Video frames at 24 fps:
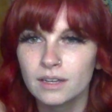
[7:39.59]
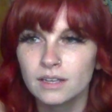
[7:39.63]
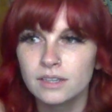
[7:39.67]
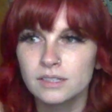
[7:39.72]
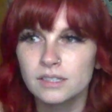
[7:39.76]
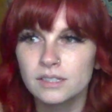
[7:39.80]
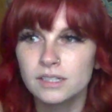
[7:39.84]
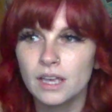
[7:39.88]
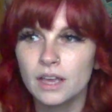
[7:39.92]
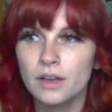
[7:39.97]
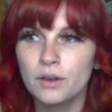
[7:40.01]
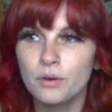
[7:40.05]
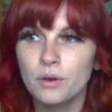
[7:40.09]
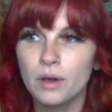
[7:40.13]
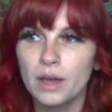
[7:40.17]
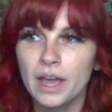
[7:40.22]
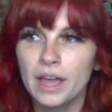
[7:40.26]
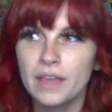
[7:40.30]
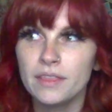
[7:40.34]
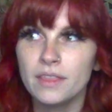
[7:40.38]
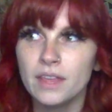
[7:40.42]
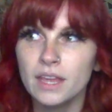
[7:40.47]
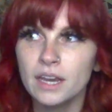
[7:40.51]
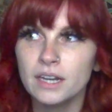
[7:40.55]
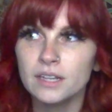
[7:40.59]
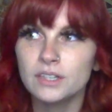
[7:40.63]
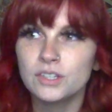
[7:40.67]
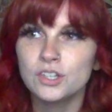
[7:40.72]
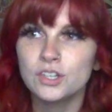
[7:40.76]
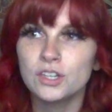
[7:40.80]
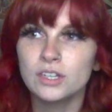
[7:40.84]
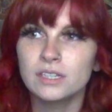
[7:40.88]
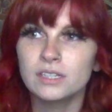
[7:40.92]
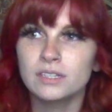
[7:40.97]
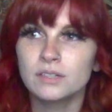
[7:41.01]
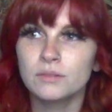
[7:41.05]
So, and then it's
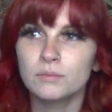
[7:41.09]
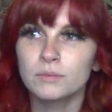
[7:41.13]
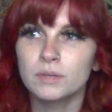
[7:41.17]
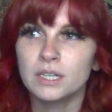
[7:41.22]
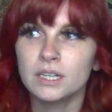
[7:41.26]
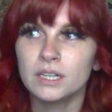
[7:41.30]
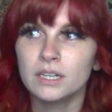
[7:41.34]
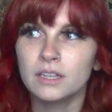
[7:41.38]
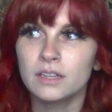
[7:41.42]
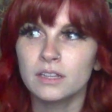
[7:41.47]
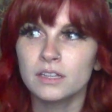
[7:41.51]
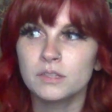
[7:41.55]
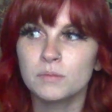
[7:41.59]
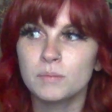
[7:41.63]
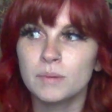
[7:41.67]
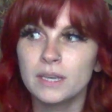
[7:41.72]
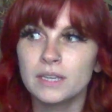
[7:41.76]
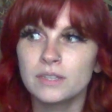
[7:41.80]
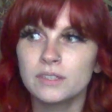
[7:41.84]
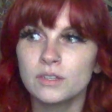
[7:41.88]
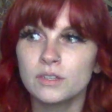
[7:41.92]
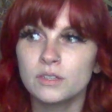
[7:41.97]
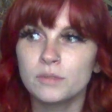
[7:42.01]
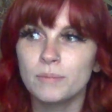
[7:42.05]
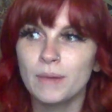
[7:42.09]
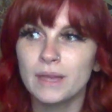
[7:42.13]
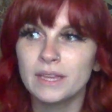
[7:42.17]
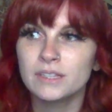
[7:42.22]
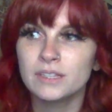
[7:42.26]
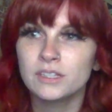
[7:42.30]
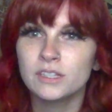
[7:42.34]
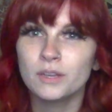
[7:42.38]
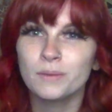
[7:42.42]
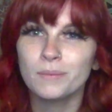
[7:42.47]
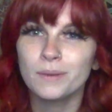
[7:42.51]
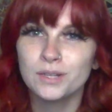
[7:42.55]
just ridiculous because you
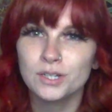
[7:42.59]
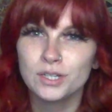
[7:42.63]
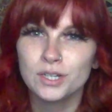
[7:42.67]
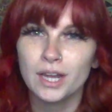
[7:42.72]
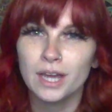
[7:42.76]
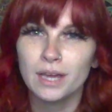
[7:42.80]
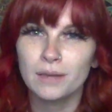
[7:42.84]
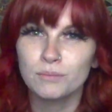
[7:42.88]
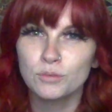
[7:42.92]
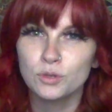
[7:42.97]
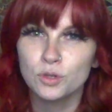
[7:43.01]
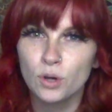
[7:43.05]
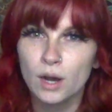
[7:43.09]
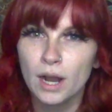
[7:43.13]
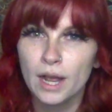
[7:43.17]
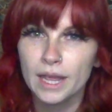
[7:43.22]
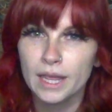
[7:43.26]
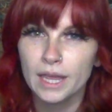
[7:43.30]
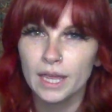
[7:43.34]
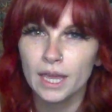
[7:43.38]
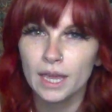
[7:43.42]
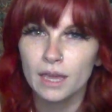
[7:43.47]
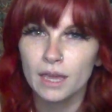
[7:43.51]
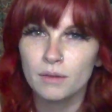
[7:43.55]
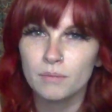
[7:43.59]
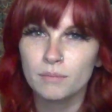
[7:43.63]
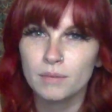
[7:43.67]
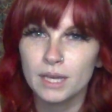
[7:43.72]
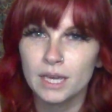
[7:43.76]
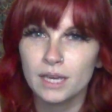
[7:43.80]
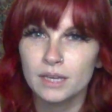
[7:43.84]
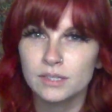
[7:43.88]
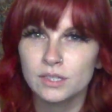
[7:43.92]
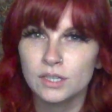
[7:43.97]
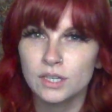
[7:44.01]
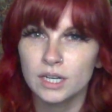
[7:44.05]
spend so much time drying it
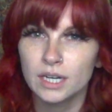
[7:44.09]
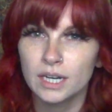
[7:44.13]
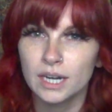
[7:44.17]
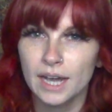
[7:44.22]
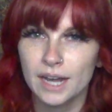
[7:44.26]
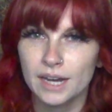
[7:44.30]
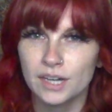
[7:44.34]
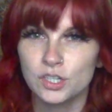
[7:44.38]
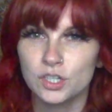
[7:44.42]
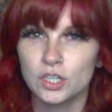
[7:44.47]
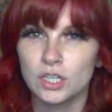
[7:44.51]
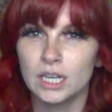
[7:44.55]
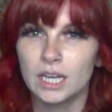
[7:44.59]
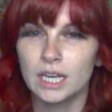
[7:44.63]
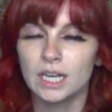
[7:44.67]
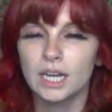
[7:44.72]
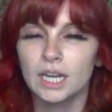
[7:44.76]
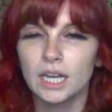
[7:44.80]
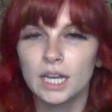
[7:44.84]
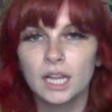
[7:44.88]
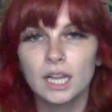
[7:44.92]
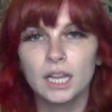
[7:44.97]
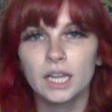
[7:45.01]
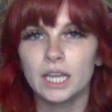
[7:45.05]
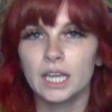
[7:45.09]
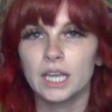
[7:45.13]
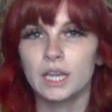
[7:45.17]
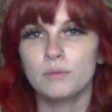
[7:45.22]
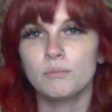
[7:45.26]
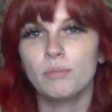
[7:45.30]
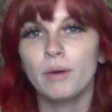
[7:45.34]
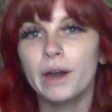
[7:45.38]
because you didn't actually get it clean.